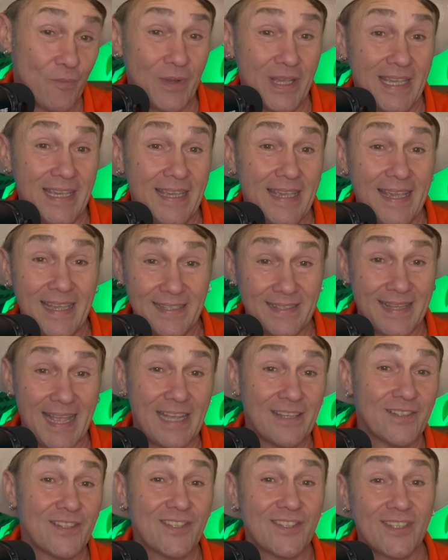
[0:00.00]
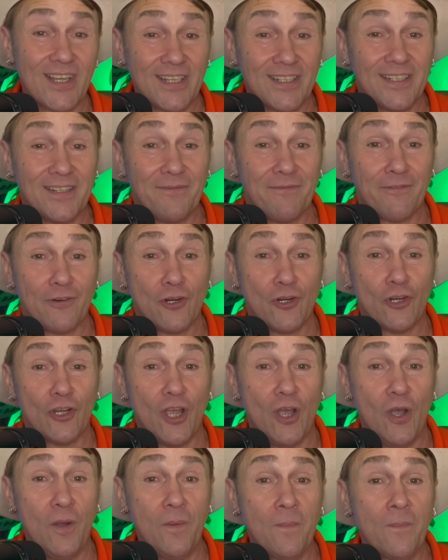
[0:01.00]
we hit that sun in
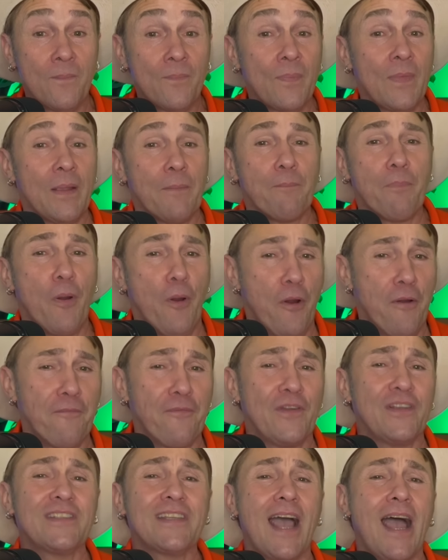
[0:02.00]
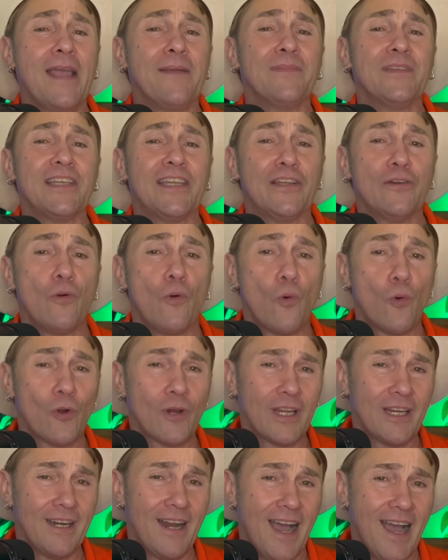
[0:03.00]
Virgo. Perfect time to get
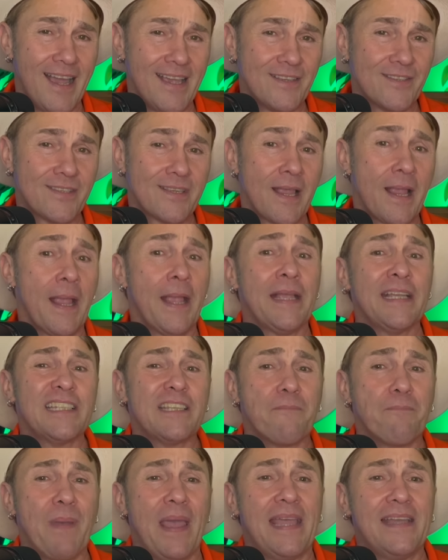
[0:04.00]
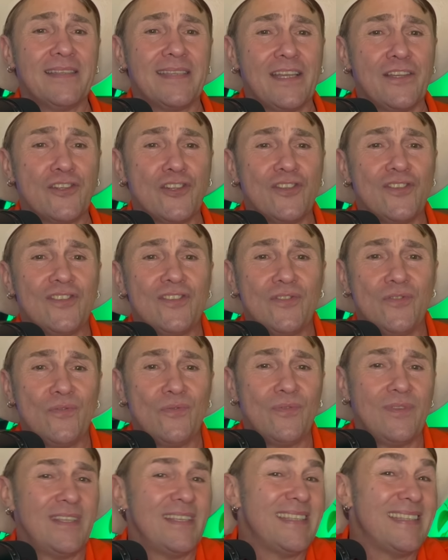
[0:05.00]
organized, to pay attention
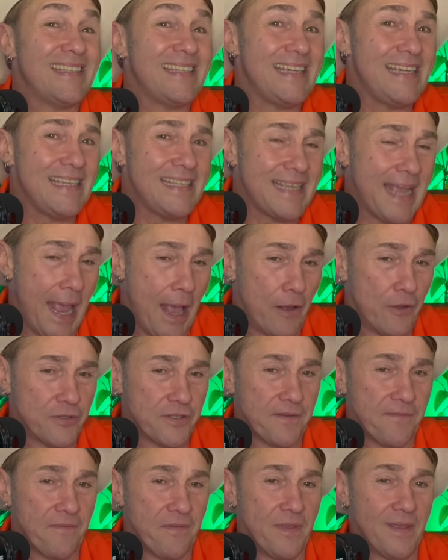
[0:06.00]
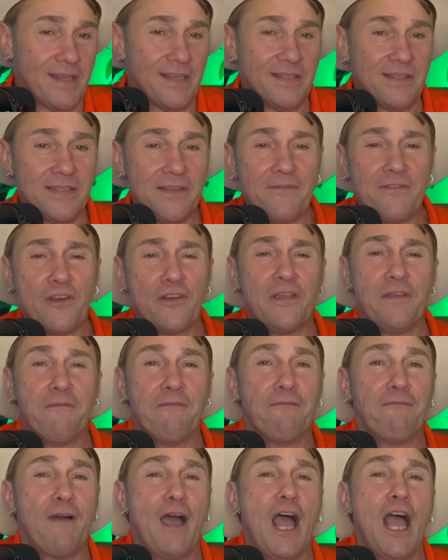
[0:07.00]
to the details of things, the very
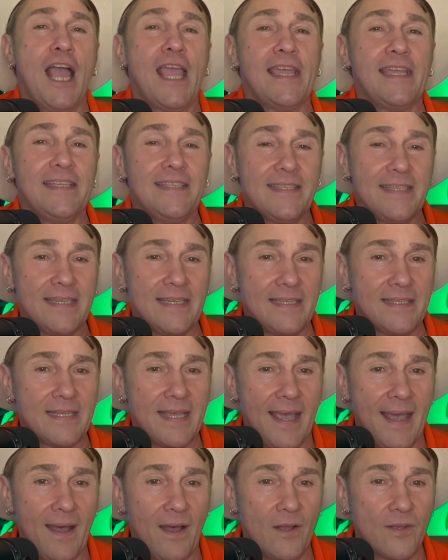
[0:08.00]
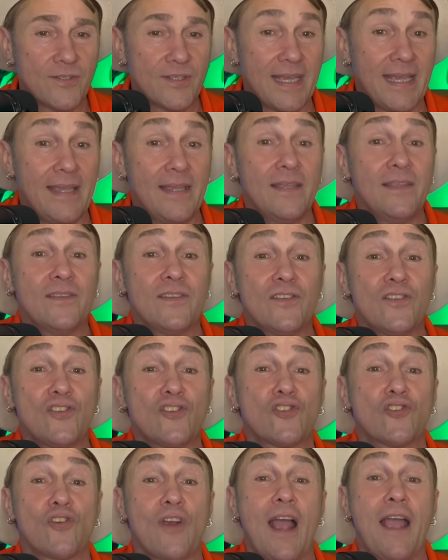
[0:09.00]
fine details, and to
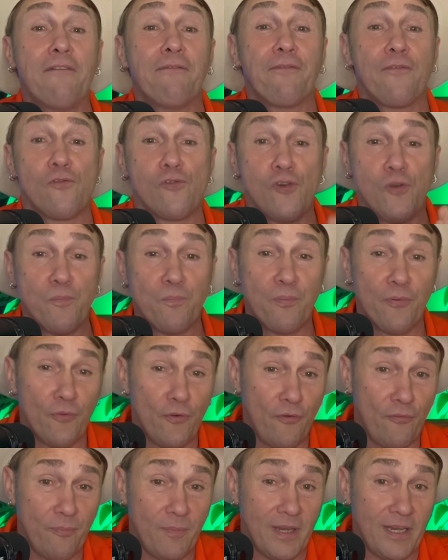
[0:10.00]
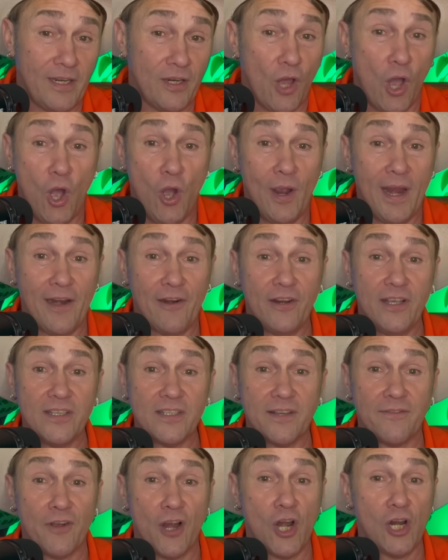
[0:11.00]
strive for improvement in all areas
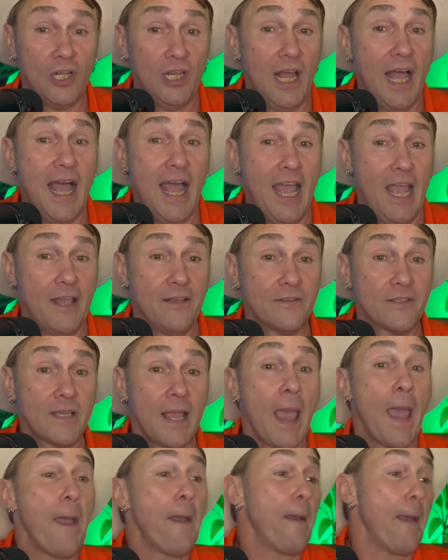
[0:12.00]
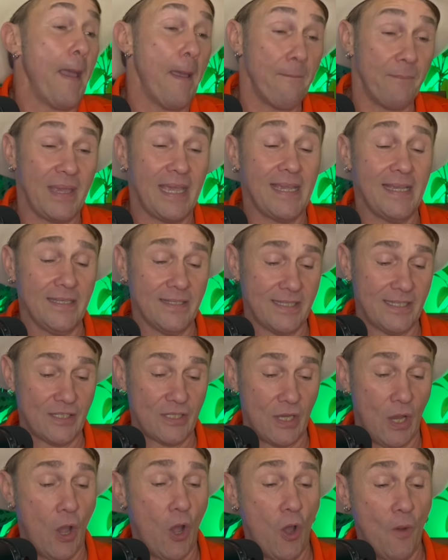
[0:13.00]
of our lives. And beings, it's
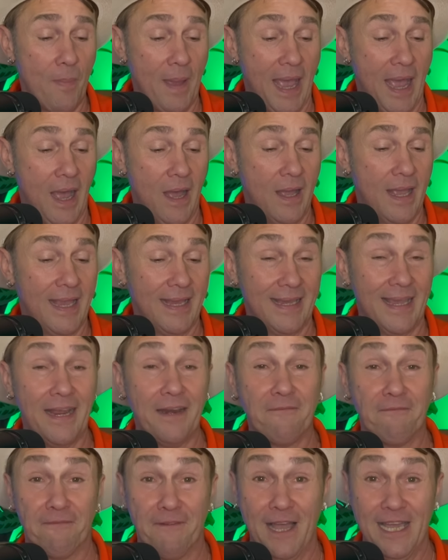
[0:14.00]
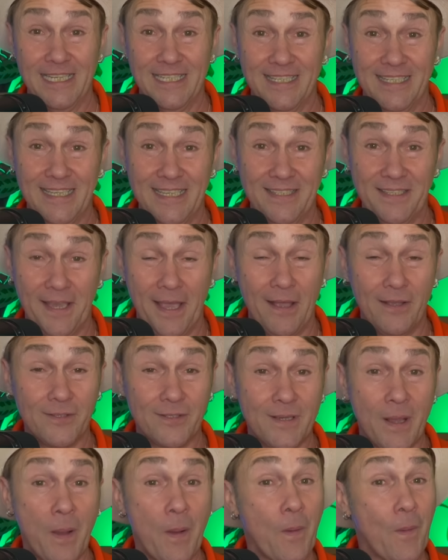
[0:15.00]
all about, again, fine details.